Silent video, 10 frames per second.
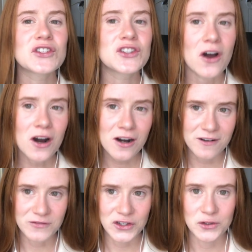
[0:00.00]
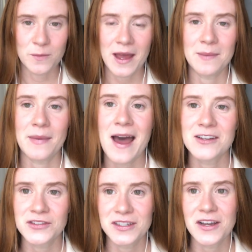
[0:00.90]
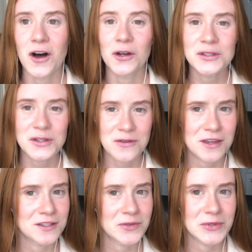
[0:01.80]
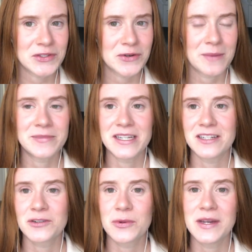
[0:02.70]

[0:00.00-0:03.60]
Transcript: The star of You, Penn Badgley, also thinks it was scripted,